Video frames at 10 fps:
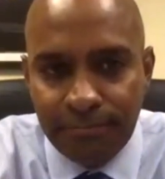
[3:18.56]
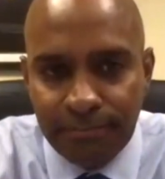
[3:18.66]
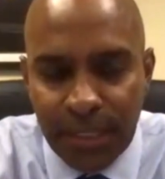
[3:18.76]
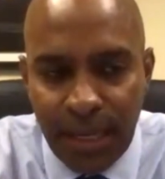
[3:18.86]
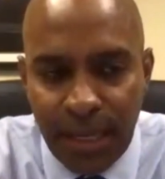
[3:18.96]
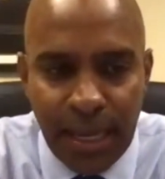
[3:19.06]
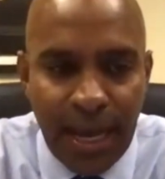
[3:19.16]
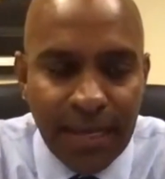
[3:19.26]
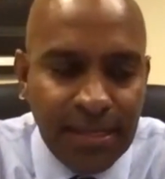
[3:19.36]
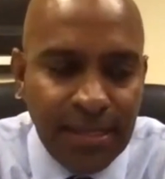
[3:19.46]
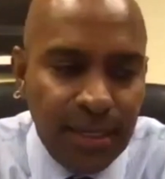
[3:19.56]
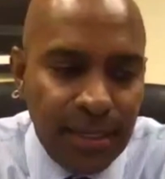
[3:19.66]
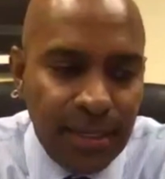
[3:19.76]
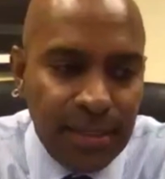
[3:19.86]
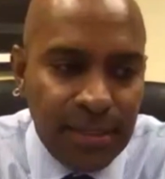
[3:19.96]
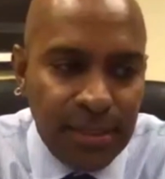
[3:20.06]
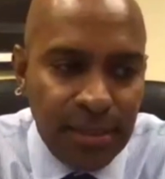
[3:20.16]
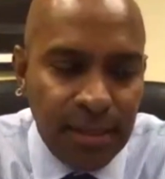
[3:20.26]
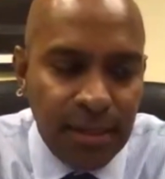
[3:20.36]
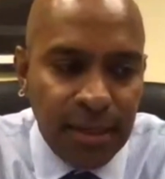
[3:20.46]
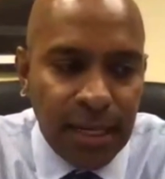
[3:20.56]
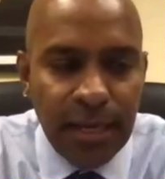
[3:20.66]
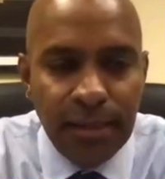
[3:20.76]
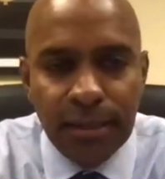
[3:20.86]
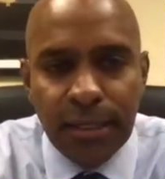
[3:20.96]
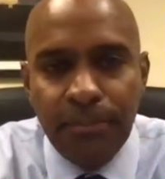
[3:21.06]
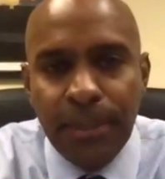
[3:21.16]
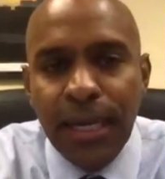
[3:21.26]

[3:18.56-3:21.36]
I see it as conduct unbecoming.